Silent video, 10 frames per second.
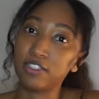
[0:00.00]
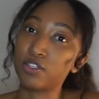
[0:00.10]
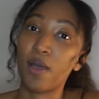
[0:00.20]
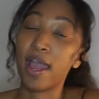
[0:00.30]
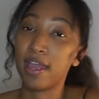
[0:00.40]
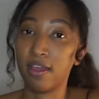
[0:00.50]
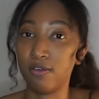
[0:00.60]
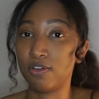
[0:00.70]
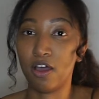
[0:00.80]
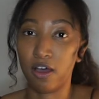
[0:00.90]
so I
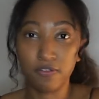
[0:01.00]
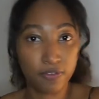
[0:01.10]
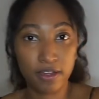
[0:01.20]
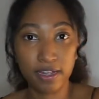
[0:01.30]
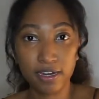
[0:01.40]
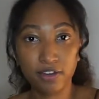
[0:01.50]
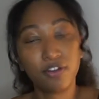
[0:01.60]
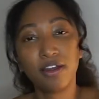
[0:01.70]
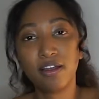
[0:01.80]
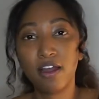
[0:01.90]
held off on getting a
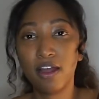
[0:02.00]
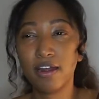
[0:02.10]
credit card.